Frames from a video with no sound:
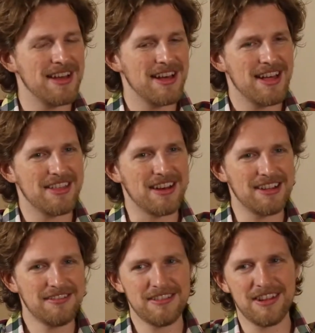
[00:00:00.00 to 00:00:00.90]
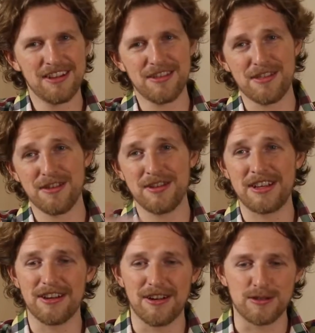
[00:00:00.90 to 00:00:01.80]
The
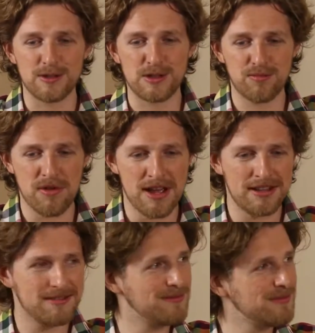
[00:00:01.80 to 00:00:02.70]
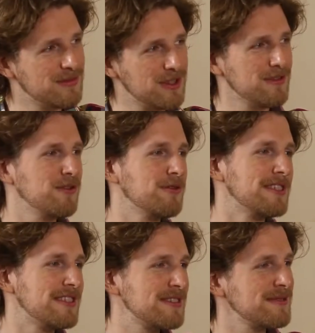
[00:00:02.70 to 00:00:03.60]
130 are spread to the four
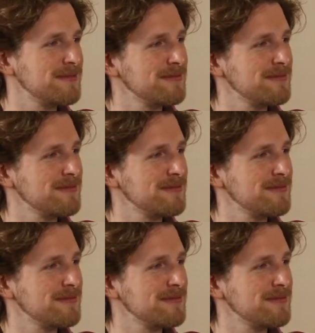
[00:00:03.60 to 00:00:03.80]
winds.